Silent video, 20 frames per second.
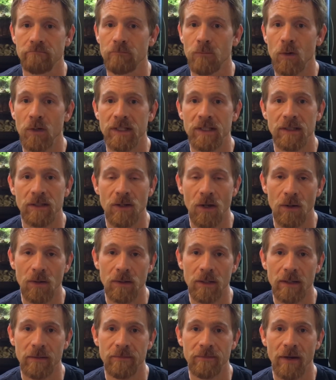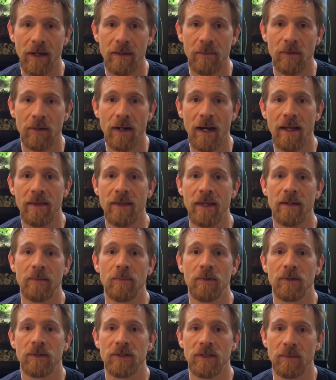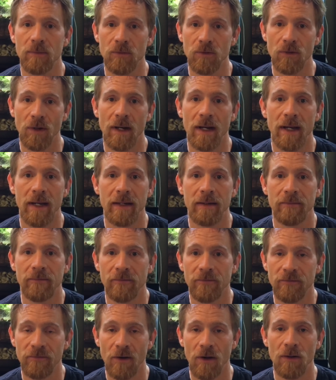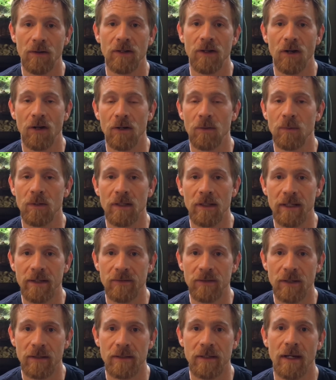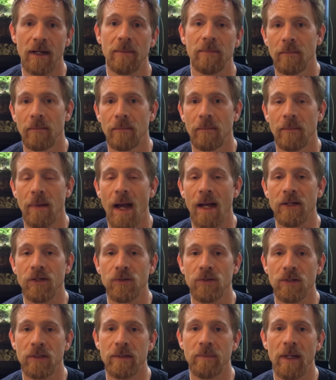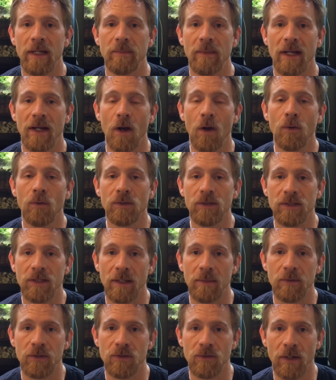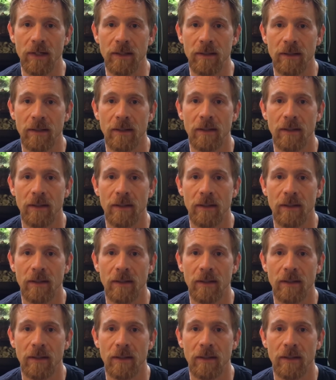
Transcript: moistened coconut fiber and then put some dry fallen hardwood leaves on top. I usually make my own substrate